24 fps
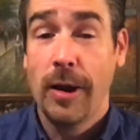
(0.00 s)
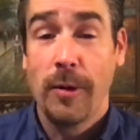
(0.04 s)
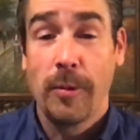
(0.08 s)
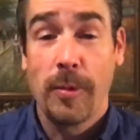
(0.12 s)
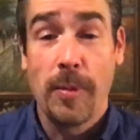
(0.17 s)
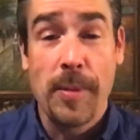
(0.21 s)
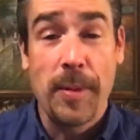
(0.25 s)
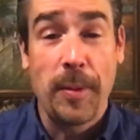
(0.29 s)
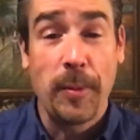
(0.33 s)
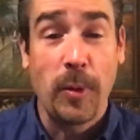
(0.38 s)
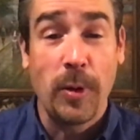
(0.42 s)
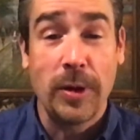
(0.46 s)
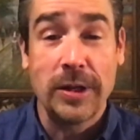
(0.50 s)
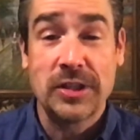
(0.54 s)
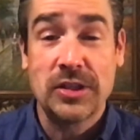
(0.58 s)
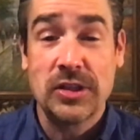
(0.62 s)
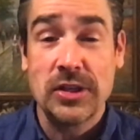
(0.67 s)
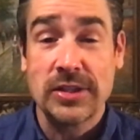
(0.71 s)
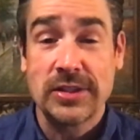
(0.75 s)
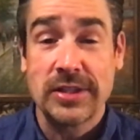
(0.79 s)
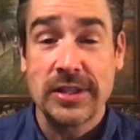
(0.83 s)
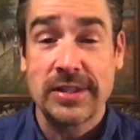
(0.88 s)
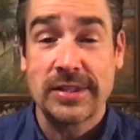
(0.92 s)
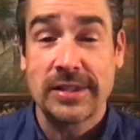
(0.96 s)
Remember what
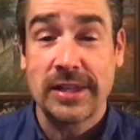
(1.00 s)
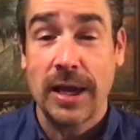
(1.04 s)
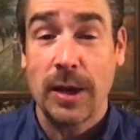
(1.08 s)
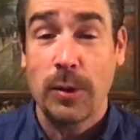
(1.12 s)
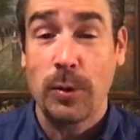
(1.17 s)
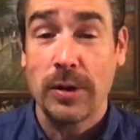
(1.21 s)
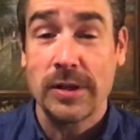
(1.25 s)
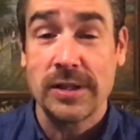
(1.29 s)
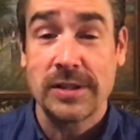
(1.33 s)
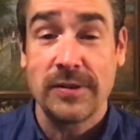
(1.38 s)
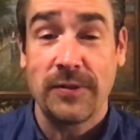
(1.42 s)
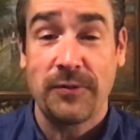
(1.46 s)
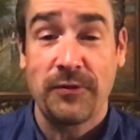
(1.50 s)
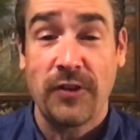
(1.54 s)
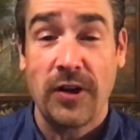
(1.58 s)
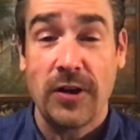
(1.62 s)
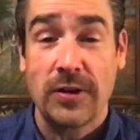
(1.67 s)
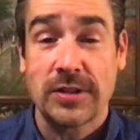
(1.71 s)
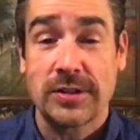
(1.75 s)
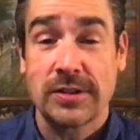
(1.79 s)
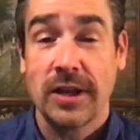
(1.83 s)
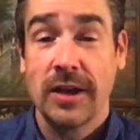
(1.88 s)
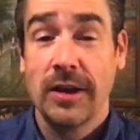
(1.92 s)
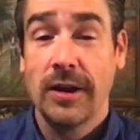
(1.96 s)
Jesus said. What is the
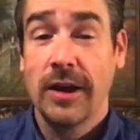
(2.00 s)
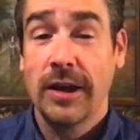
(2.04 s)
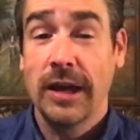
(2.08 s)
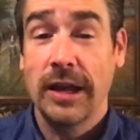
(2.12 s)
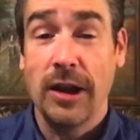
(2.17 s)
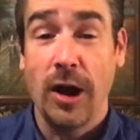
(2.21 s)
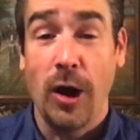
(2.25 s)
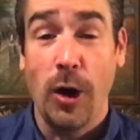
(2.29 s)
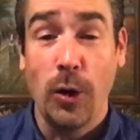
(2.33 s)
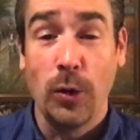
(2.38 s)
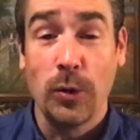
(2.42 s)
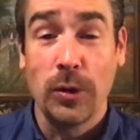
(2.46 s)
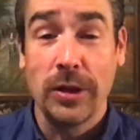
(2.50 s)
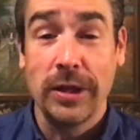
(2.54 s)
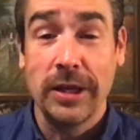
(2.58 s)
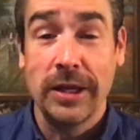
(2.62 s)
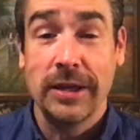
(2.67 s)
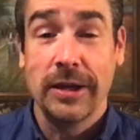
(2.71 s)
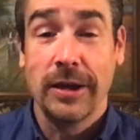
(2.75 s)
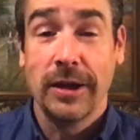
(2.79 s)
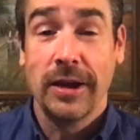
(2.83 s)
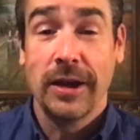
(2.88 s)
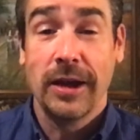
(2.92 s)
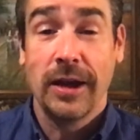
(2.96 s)
first and
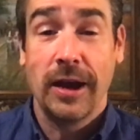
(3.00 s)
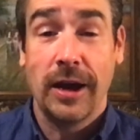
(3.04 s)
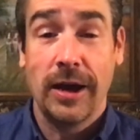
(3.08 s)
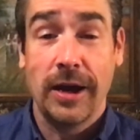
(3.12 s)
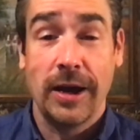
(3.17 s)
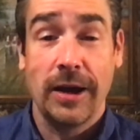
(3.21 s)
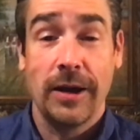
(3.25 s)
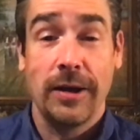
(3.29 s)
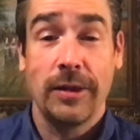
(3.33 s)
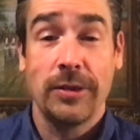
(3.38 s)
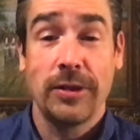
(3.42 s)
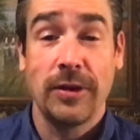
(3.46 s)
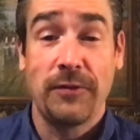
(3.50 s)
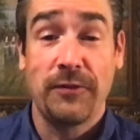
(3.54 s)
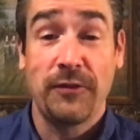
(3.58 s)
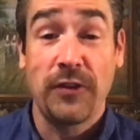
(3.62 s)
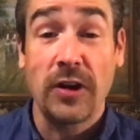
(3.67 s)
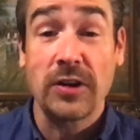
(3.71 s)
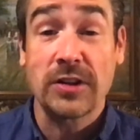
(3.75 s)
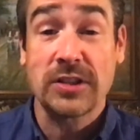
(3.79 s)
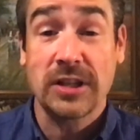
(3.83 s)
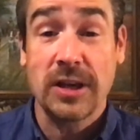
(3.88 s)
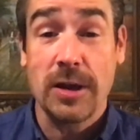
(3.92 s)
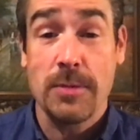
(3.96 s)
only, the
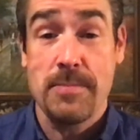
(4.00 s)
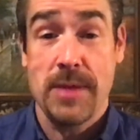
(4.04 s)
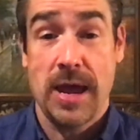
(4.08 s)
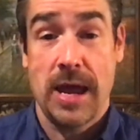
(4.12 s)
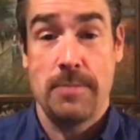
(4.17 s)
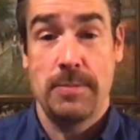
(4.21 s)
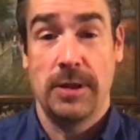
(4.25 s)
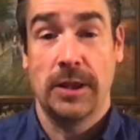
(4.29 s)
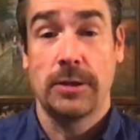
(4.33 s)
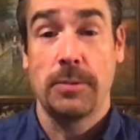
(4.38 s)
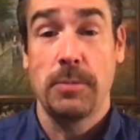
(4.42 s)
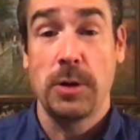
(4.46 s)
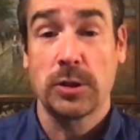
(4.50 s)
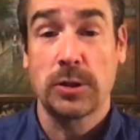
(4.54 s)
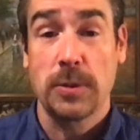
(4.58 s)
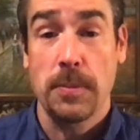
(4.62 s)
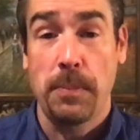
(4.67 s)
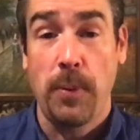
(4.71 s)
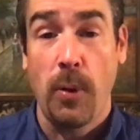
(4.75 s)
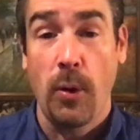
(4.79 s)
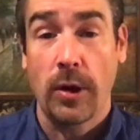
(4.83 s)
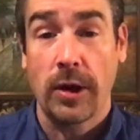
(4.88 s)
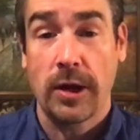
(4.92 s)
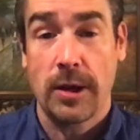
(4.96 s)
first commandment, the most
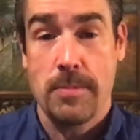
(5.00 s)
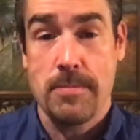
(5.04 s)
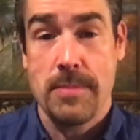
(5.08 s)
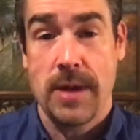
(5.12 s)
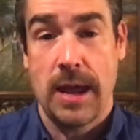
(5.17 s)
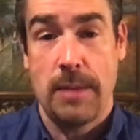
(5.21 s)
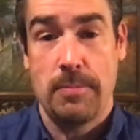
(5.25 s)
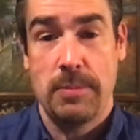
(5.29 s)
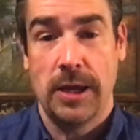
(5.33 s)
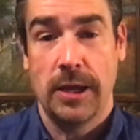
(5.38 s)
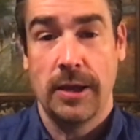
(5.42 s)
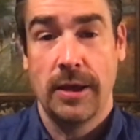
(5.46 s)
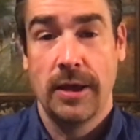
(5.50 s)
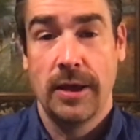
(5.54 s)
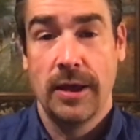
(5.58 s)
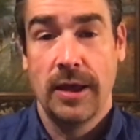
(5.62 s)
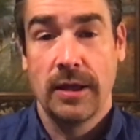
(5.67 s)
important commandment?